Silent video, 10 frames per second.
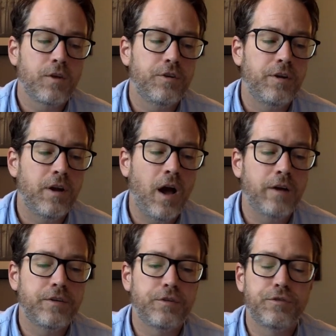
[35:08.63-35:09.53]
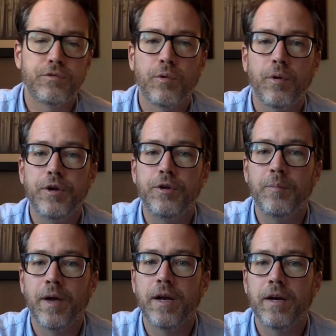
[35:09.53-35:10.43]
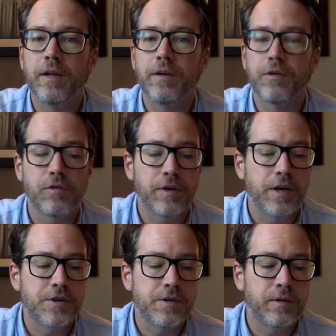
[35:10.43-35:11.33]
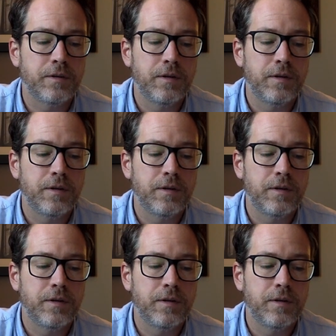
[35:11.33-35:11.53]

to not destroy humanity and creation